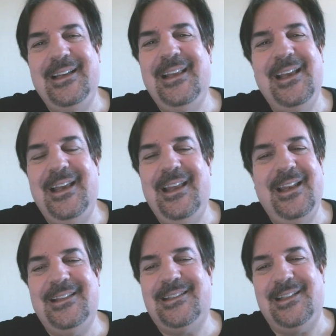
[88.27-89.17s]

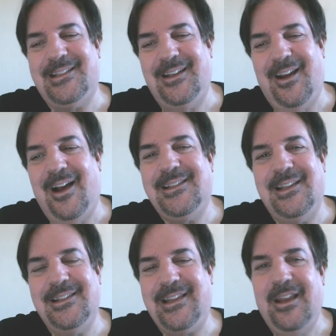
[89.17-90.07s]
it is such
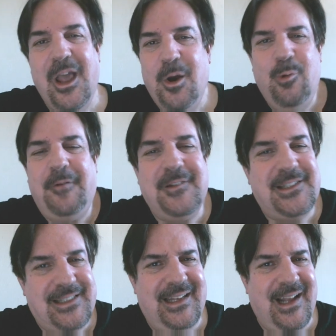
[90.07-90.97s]
nonsense. And whoever
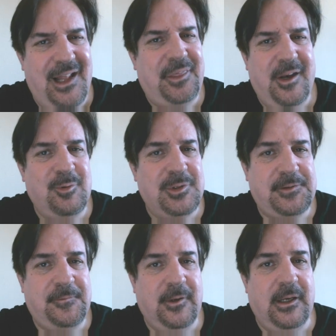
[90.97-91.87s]
said healthcare was
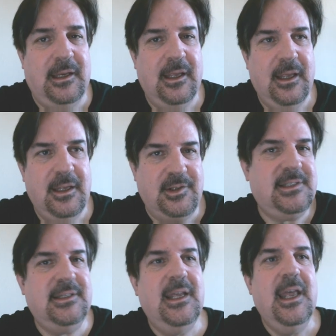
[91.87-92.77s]
free,
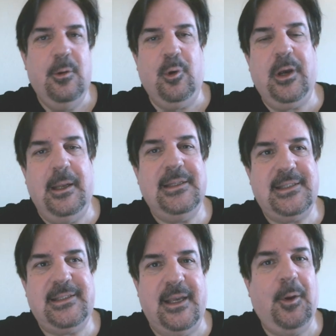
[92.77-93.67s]
we're going to
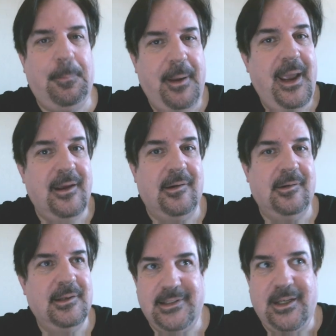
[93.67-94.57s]
single
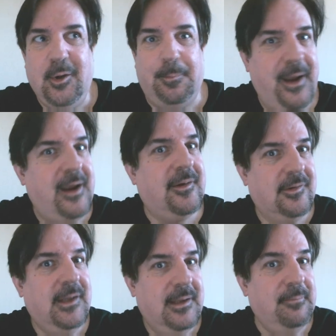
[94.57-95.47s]
payer. Single
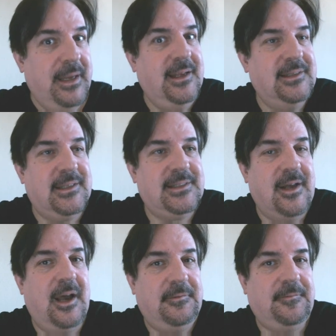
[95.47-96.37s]
payer means it's
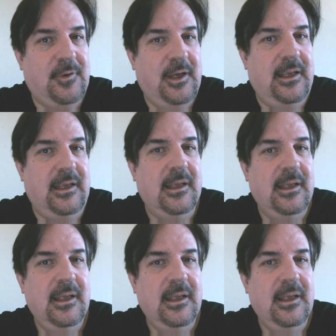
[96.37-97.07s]
not free.